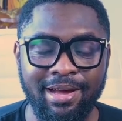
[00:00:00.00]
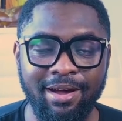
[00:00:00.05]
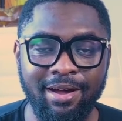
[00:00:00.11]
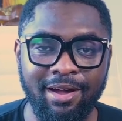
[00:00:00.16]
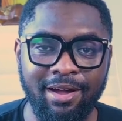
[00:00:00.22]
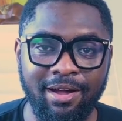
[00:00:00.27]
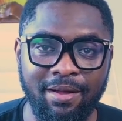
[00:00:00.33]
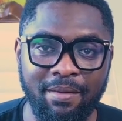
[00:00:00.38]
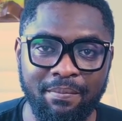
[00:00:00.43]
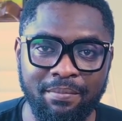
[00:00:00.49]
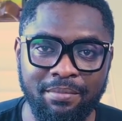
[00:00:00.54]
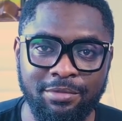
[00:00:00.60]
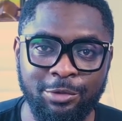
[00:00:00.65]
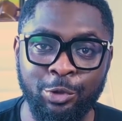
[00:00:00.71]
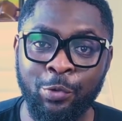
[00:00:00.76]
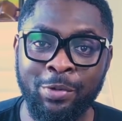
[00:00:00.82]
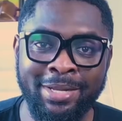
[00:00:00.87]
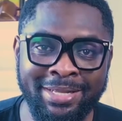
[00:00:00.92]

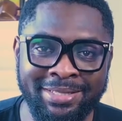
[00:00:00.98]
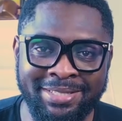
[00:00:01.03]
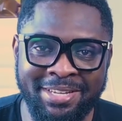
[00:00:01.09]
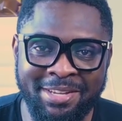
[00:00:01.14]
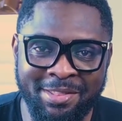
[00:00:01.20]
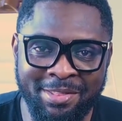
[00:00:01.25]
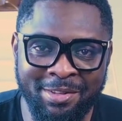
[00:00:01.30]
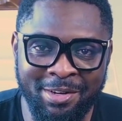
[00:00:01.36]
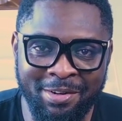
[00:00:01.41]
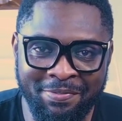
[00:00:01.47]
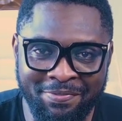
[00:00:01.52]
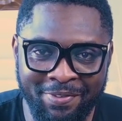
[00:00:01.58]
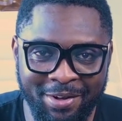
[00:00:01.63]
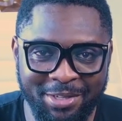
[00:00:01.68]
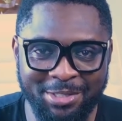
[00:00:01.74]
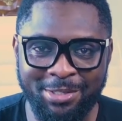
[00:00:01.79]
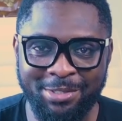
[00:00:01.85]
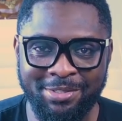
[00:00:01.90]
donating their
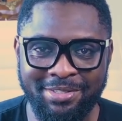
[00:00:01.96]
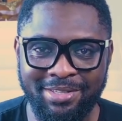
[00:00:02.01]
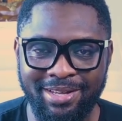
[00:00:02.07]
funds